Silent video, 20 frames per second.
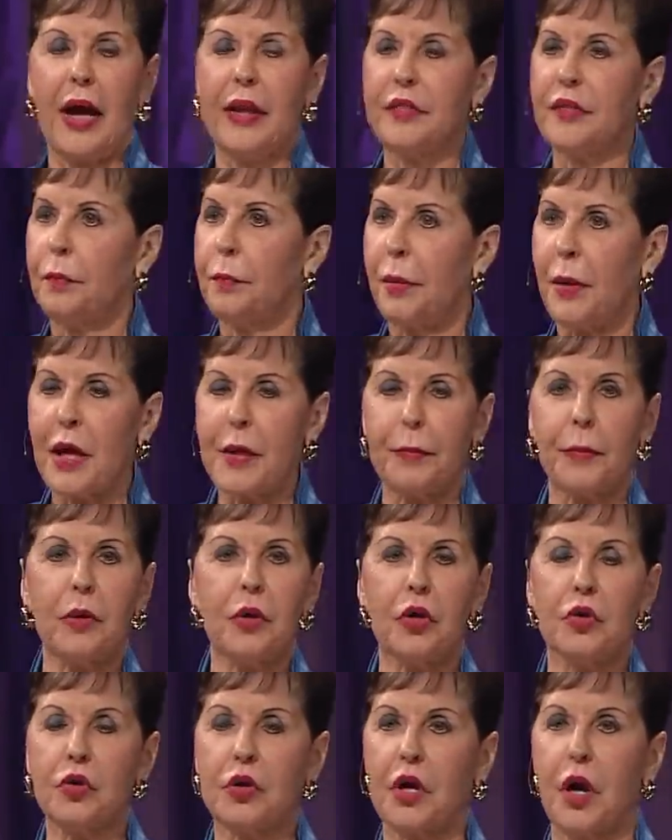The
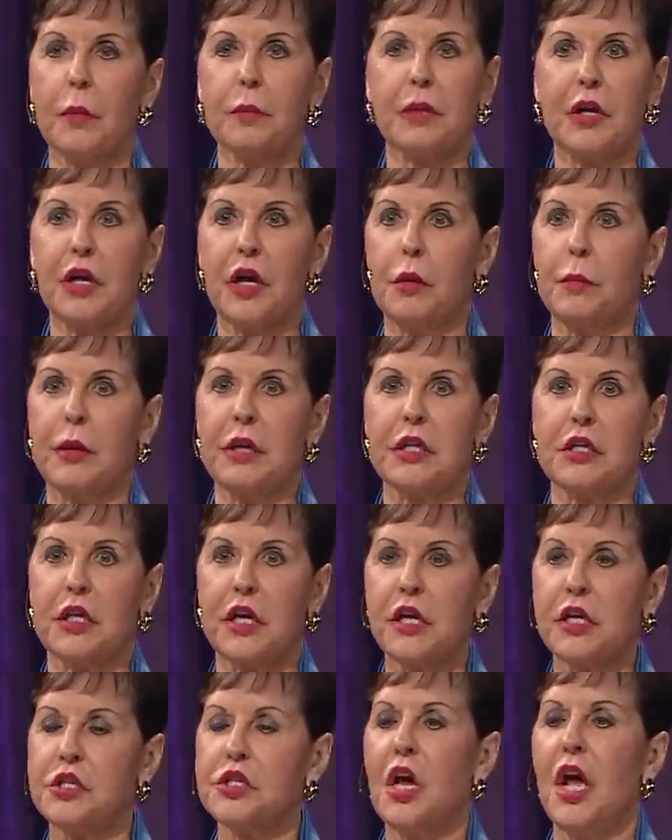people who come to hear me
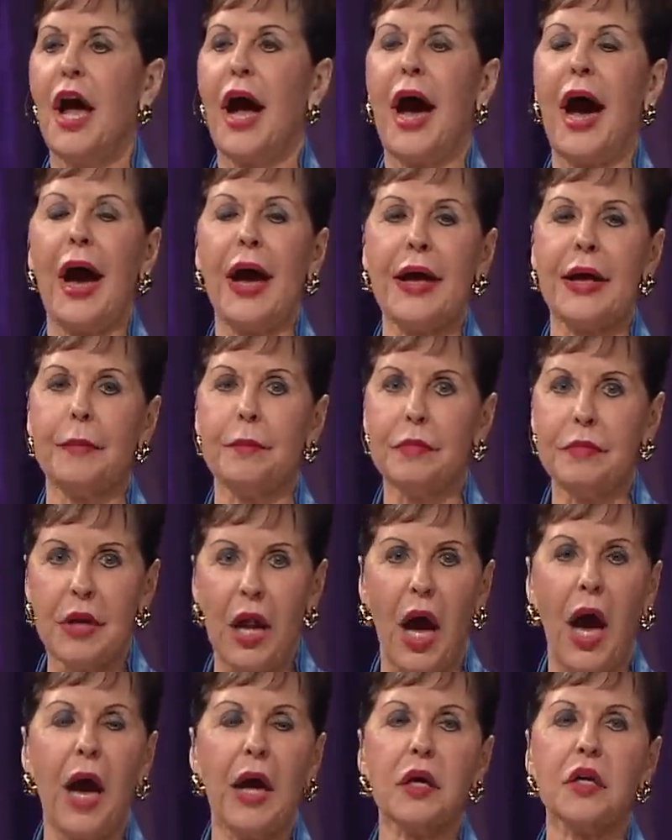teach, I am
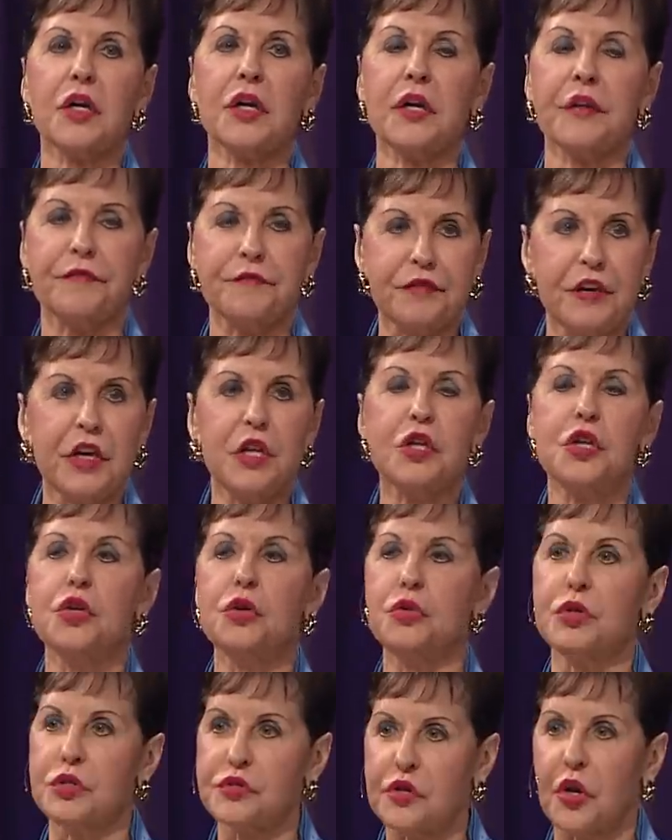not going to feed
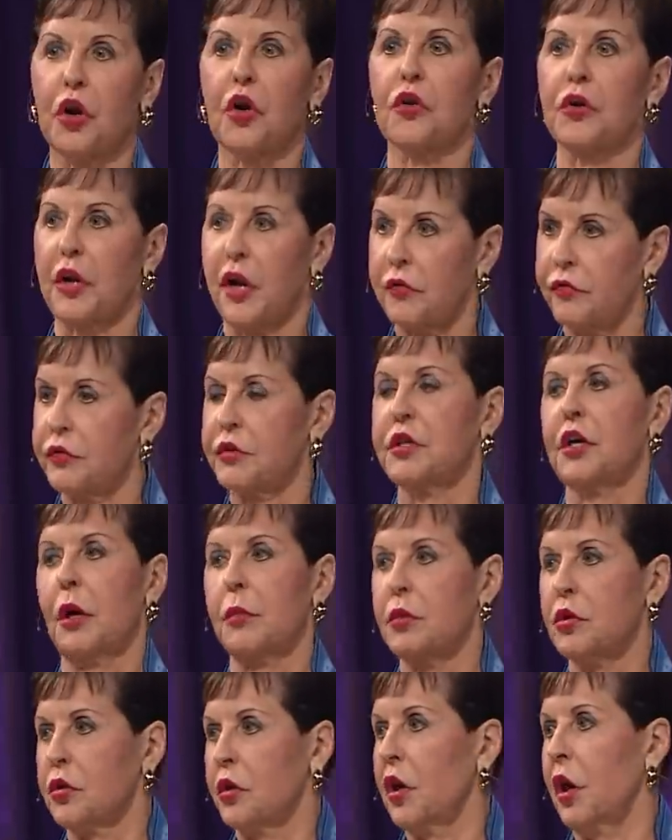you dessert every
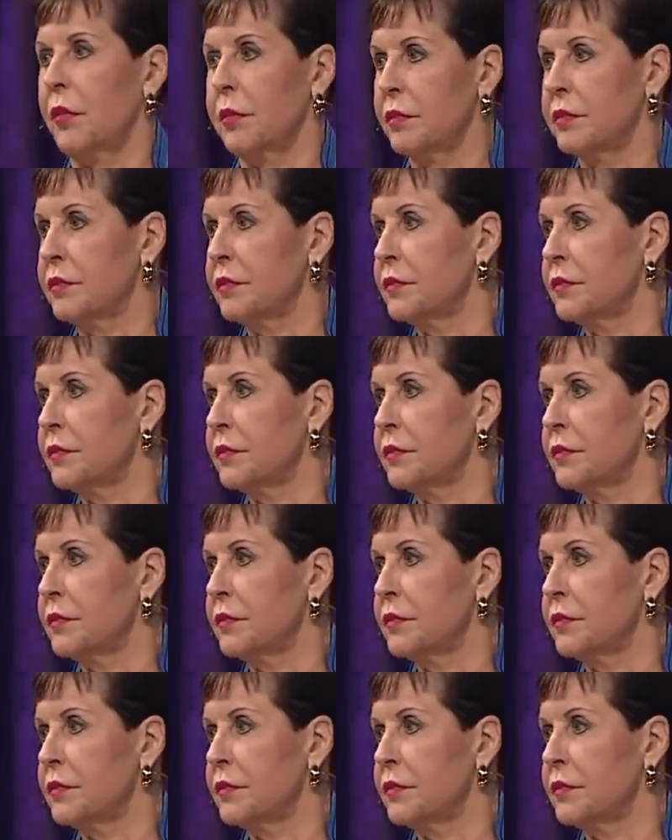time you come.